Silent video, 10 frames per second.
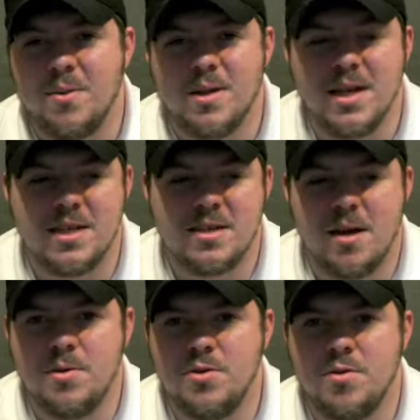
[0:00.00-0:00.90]
one last
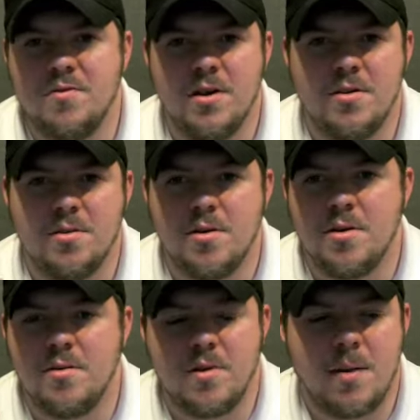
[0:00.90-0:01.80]
time to do the final
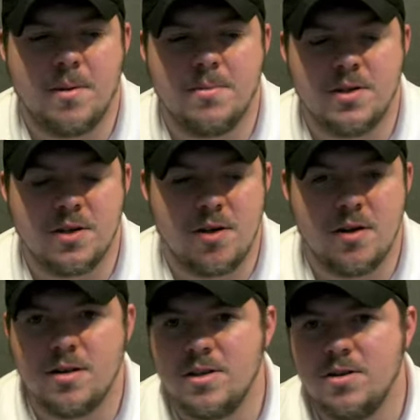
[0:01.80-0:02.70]
third, wrap up the cigar,
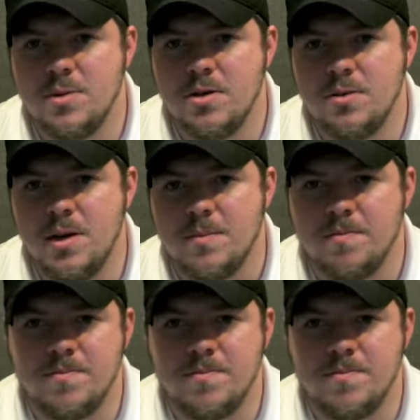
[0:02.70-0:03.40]
and I'll let you be on your way.